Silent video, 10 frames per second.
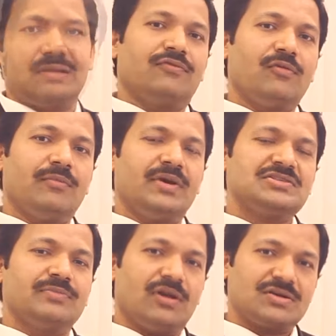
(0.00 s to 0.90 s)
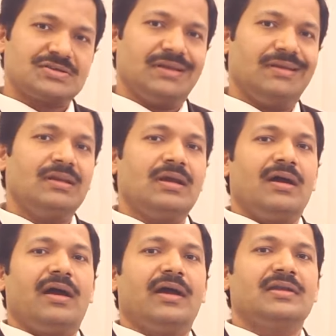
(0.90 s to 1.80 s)
Foam-based minoxidil
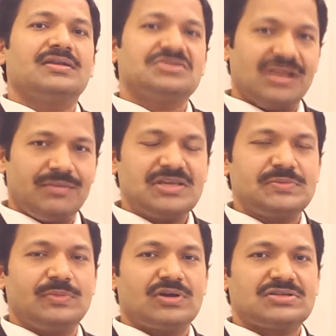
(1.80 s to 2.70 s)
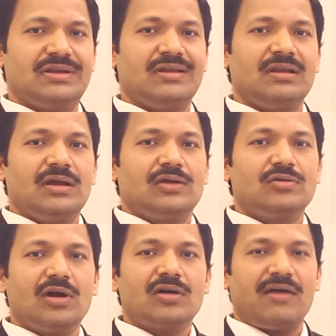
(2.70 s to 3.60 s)
and gel-based minoxidil do
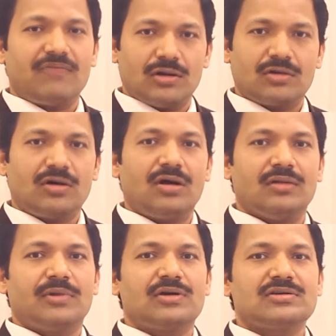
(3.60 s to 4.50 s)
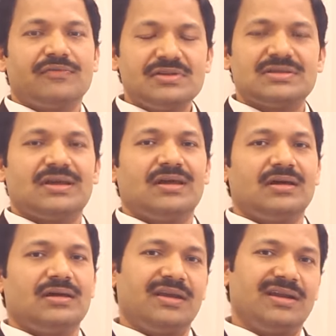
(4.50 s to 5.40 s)
not have alcohol because of which their
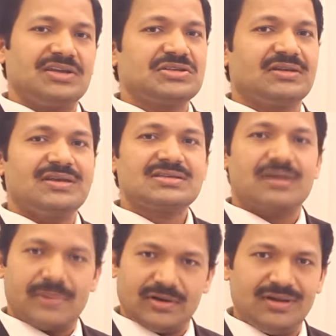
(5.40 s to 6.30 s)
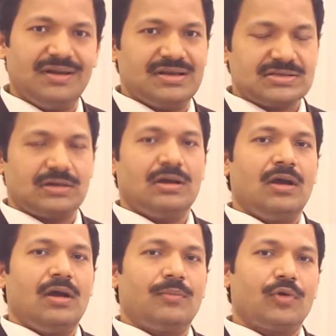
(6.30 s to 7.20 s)
irritation is comparatively lesser.
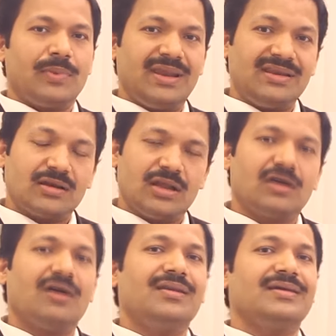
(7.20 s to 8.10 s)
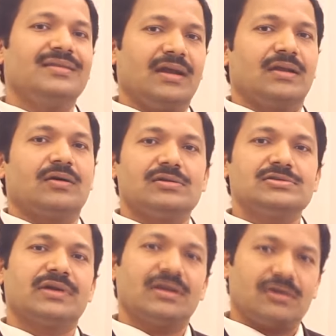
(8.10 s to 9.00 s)
Propylene glycol in that
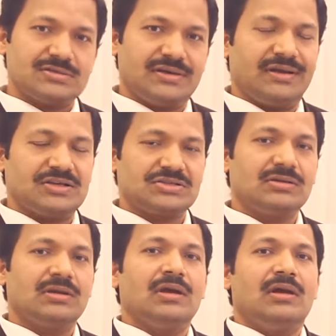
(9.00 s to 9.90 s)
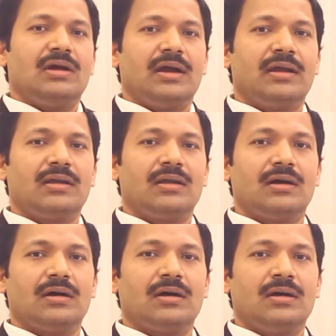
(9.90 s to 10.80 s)
also can cause irritation and
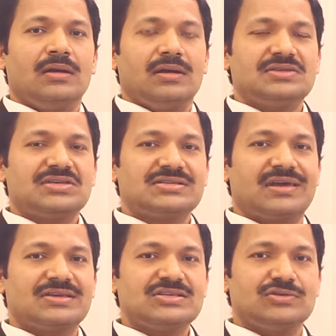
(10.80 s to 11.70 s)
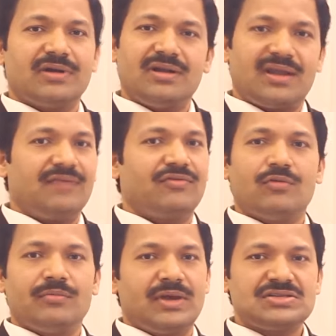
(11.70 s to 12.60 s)
uh, in such cases you can try
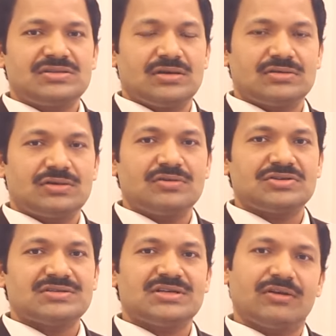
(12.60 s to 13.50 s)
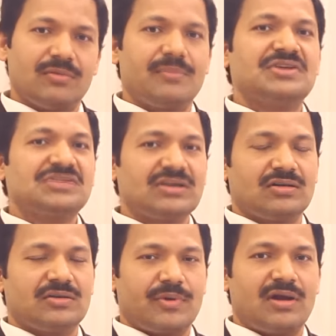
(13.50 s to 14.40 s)
foam based uh, solutions. It will be mentioned
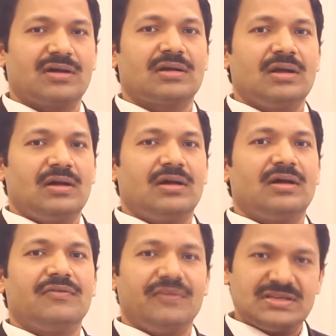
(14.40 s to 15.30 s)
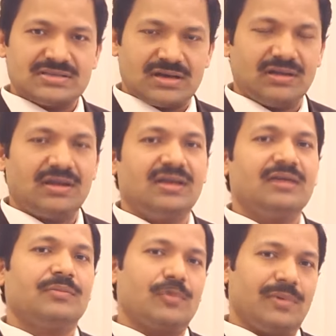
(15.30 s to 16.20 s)
on the product uh, if it is
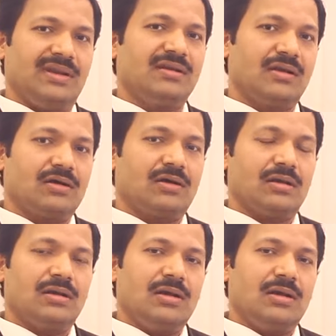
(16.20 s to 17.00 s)
containing propylene glycol.